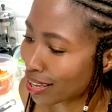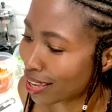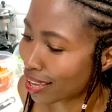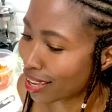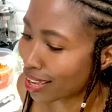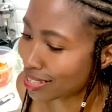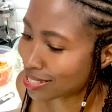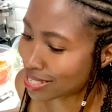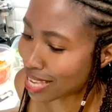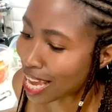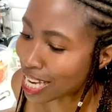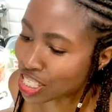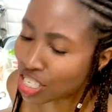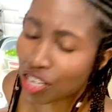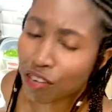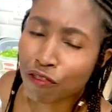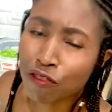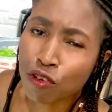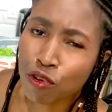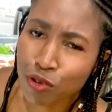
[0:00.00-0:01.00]
it's actually a
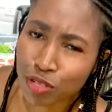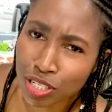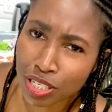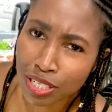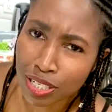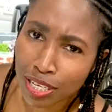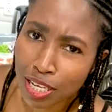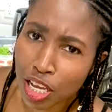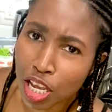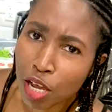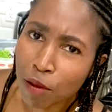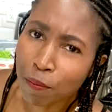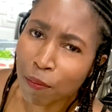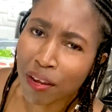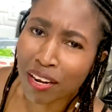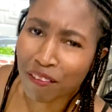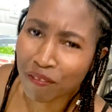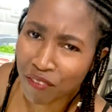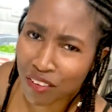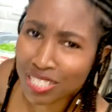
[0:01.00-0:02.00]
fruit, but
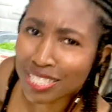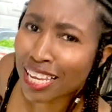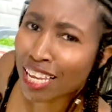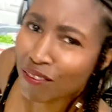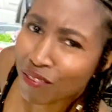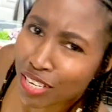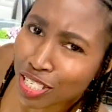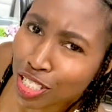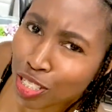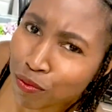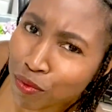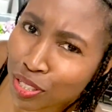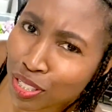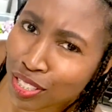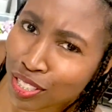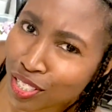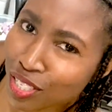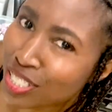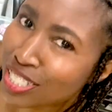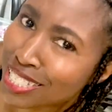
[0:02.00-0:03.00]
it feels like a vegetable.
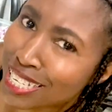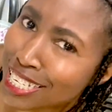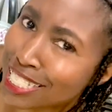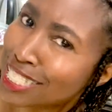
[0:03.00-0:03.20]
You'll see it's